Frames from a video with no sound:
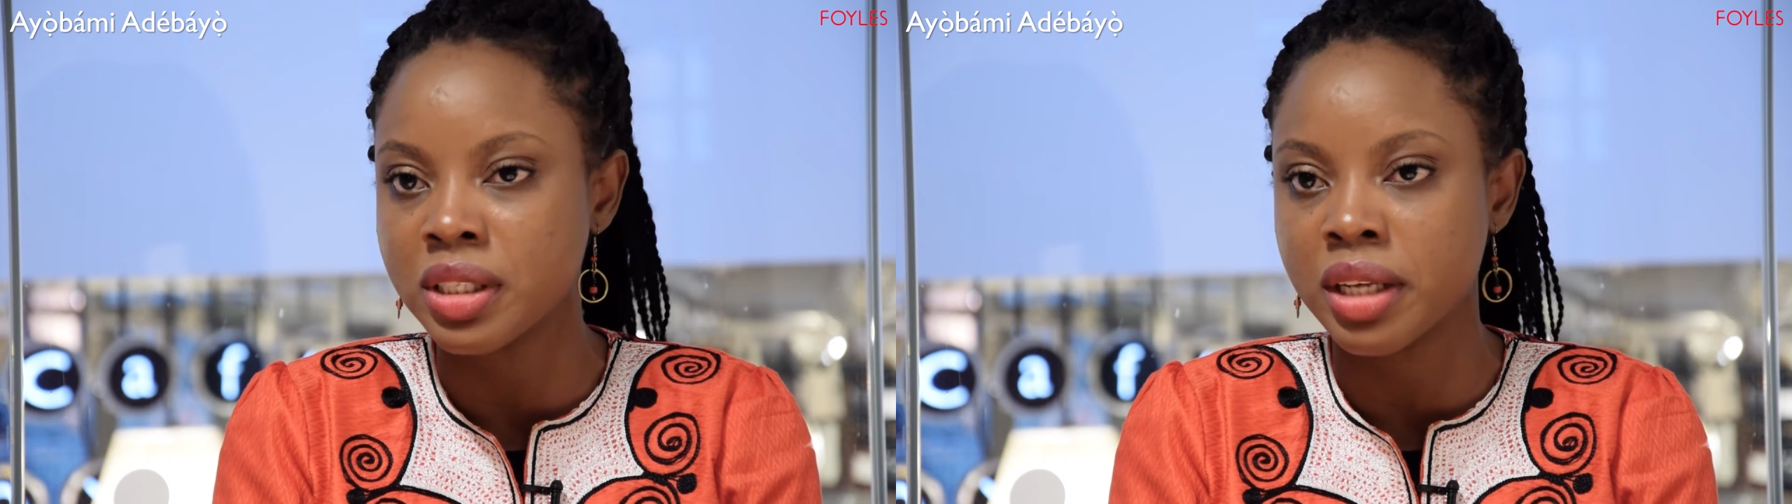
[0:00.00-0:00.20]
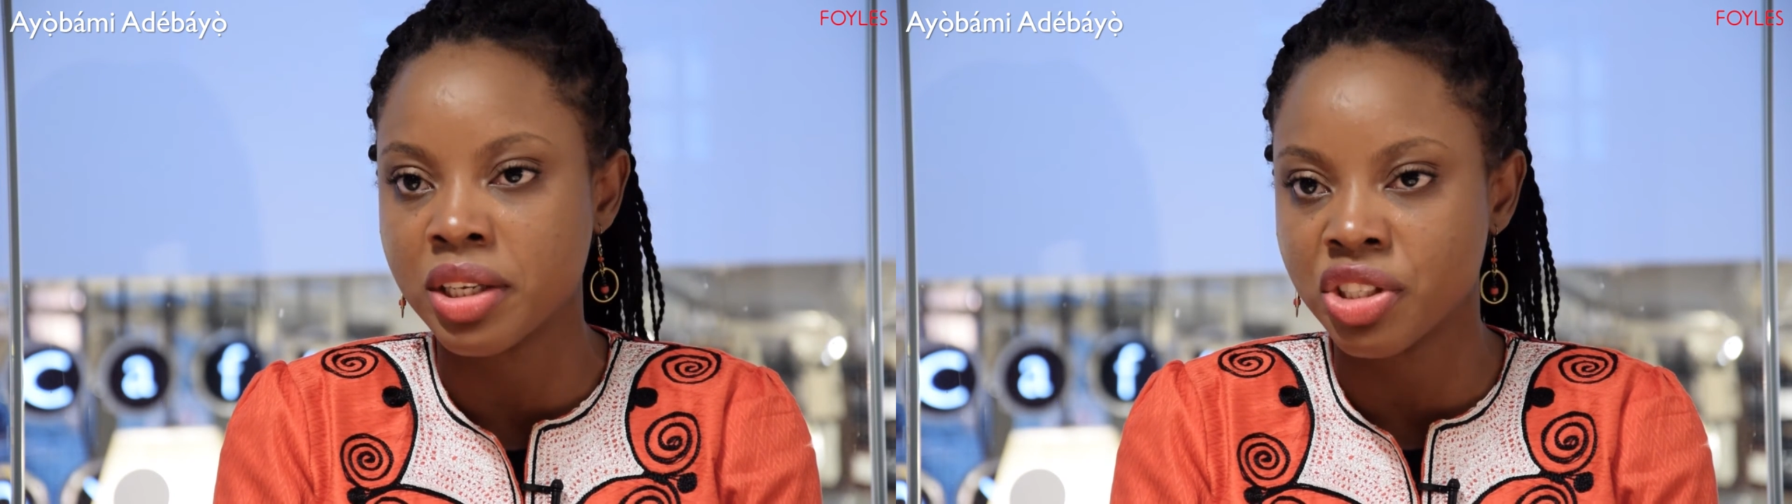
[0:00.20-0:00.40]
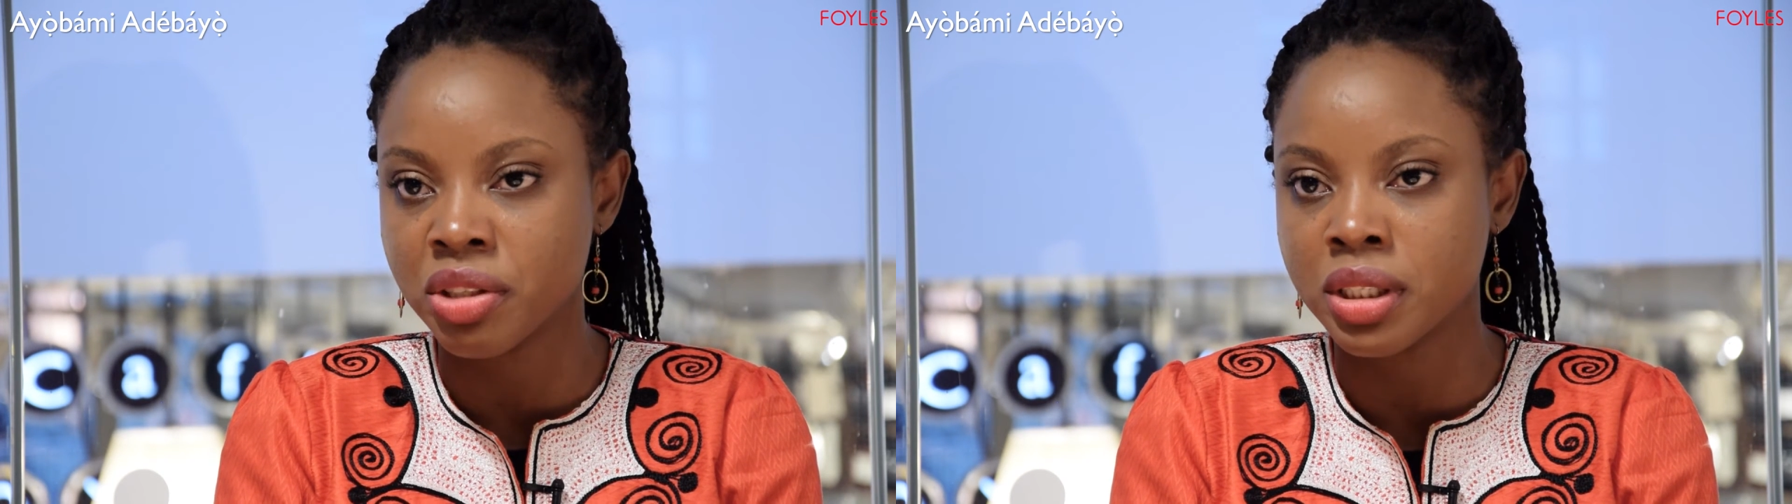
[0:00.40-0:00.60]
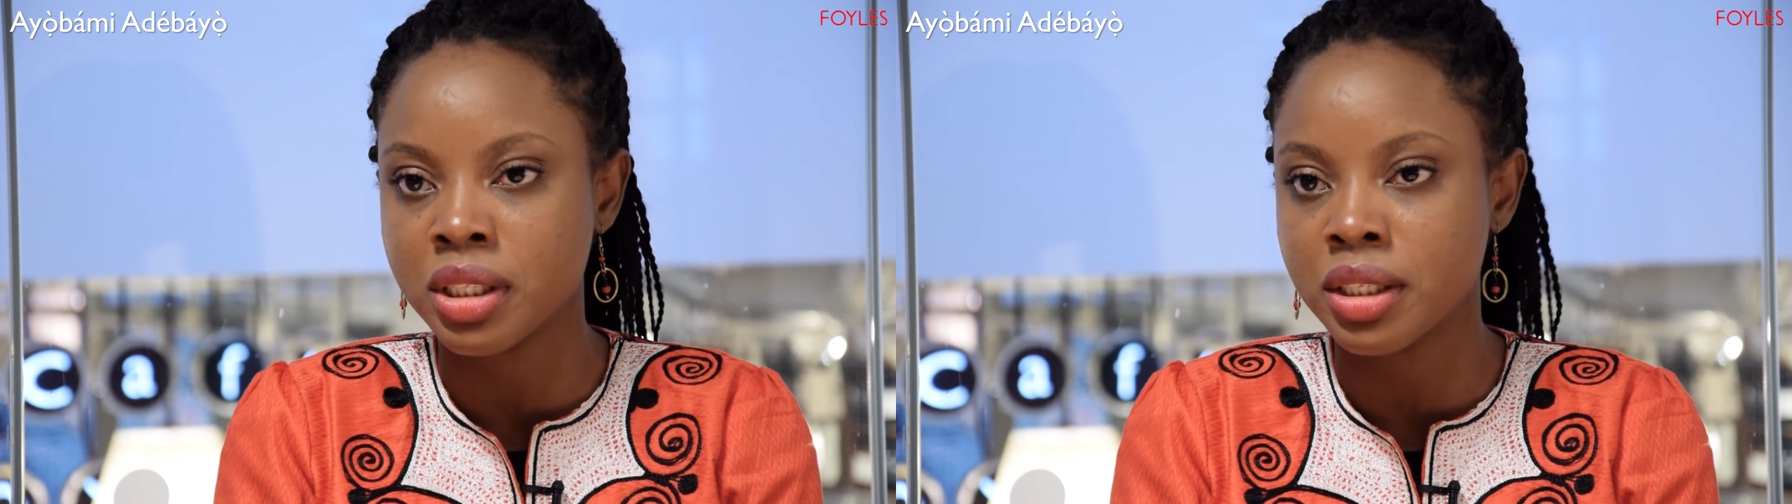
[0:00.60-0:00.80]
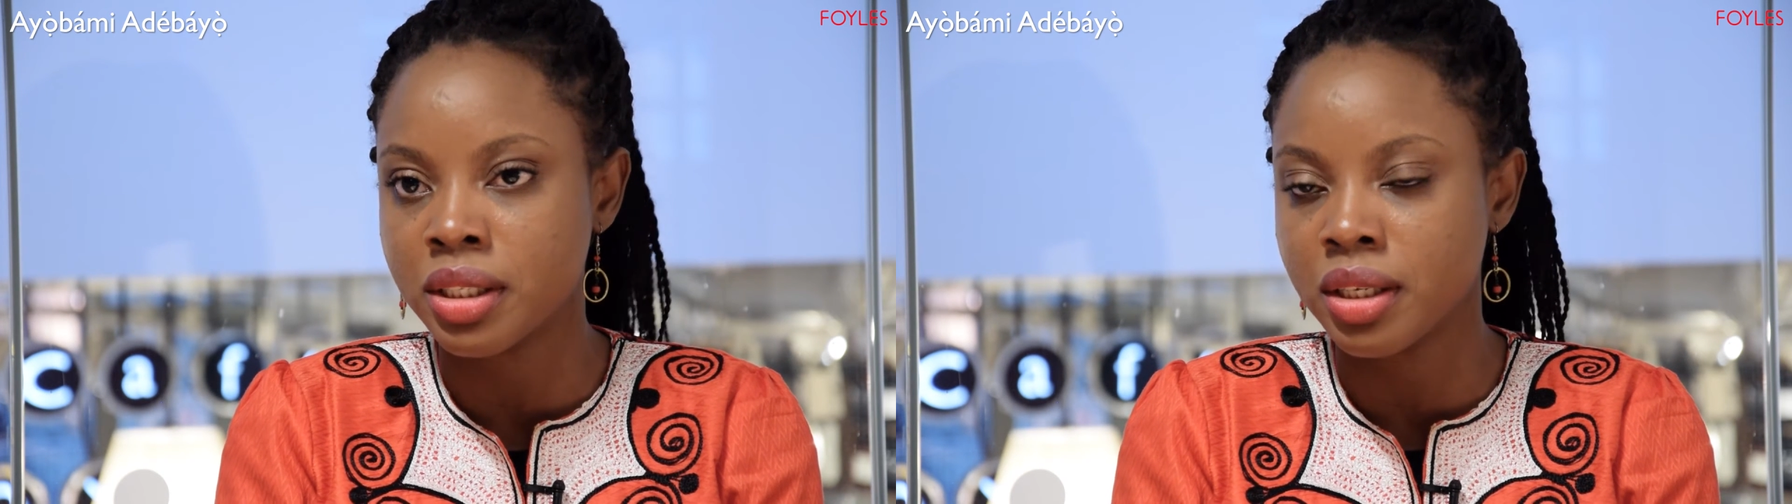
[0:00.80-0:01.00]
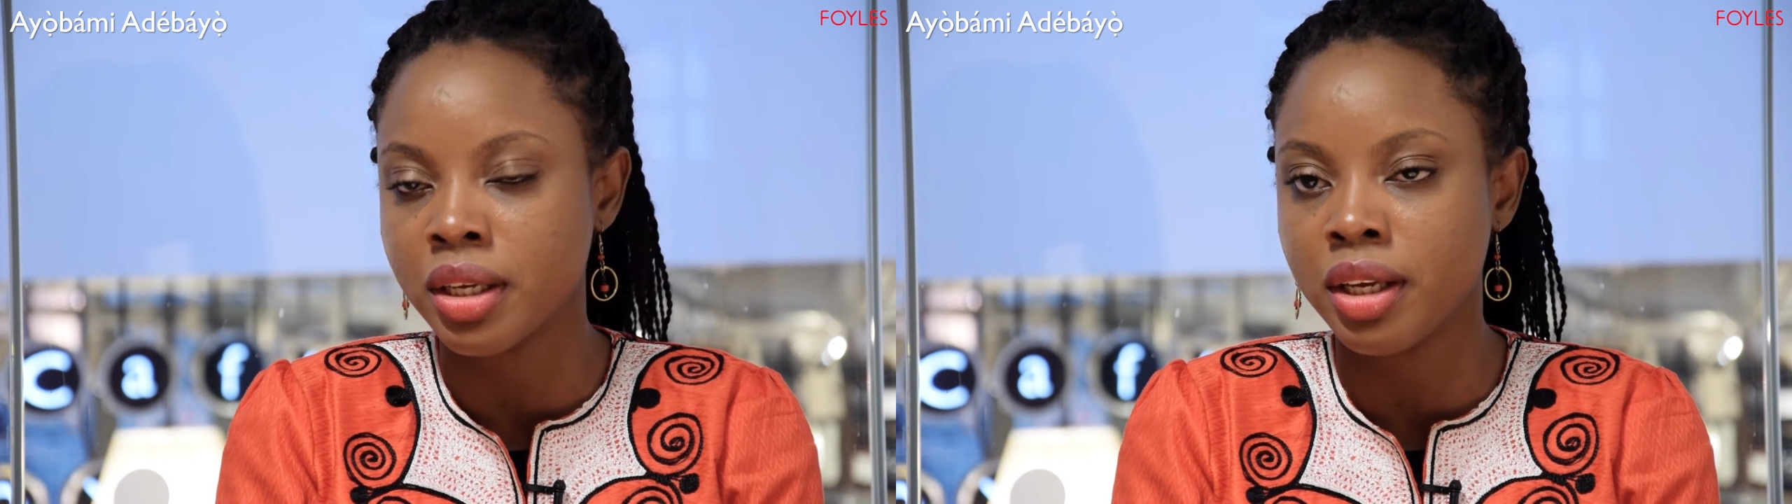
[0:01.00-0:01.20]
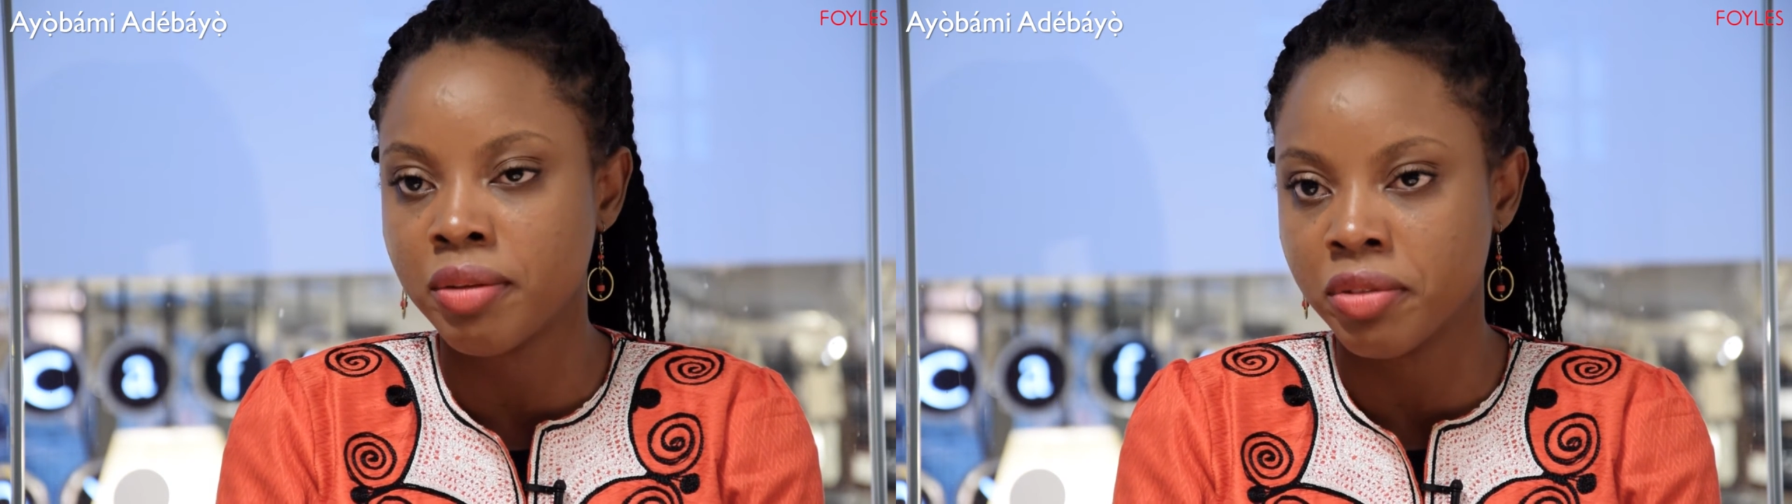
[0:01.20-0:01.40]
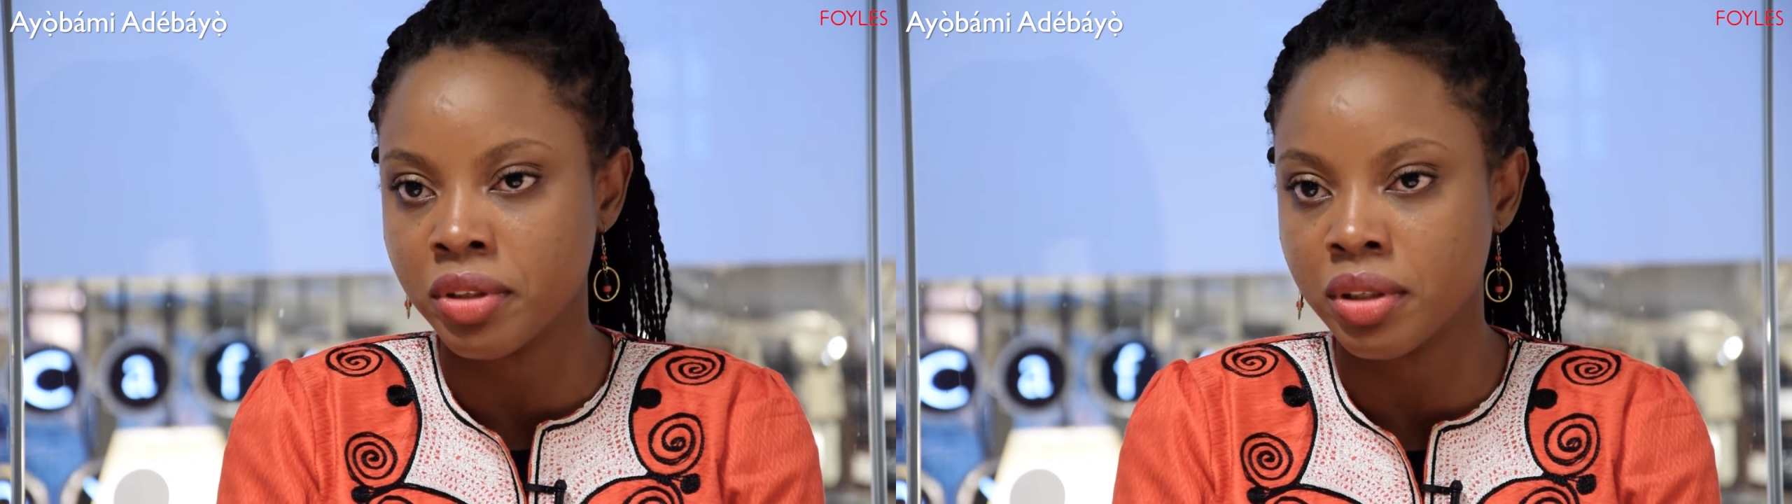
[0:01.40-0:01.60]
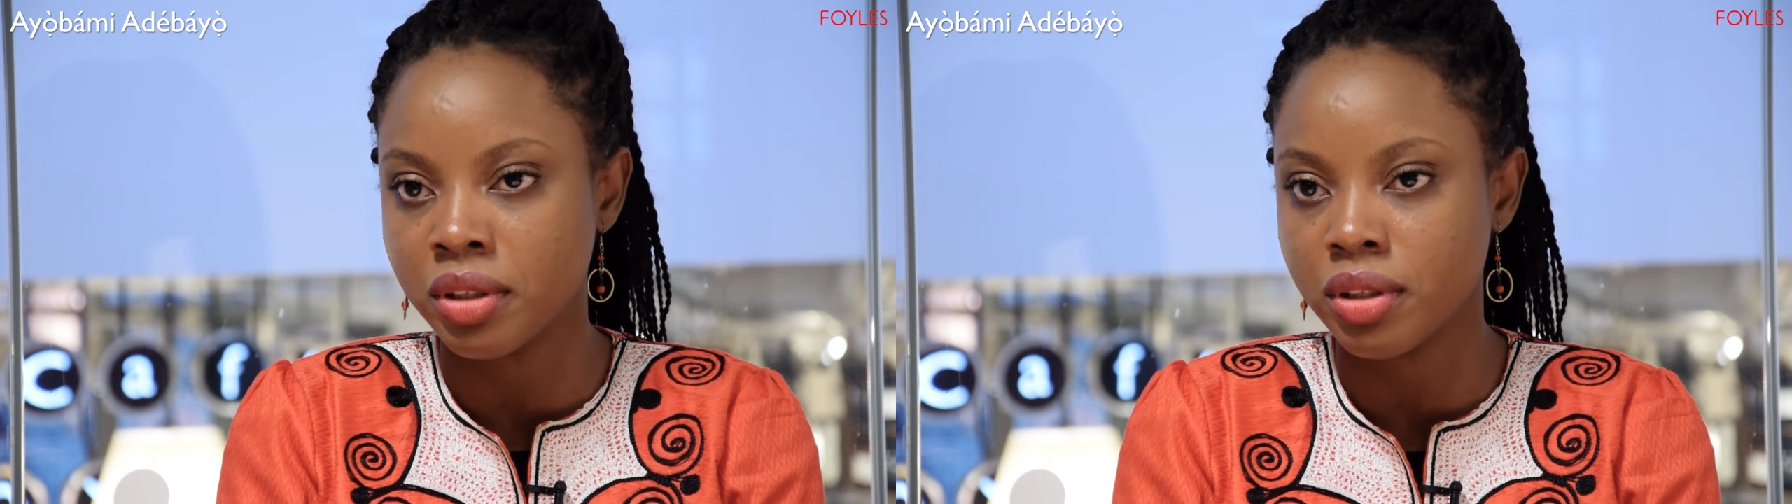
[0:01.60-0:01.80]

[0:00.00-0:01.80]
Nigeria, it's a given.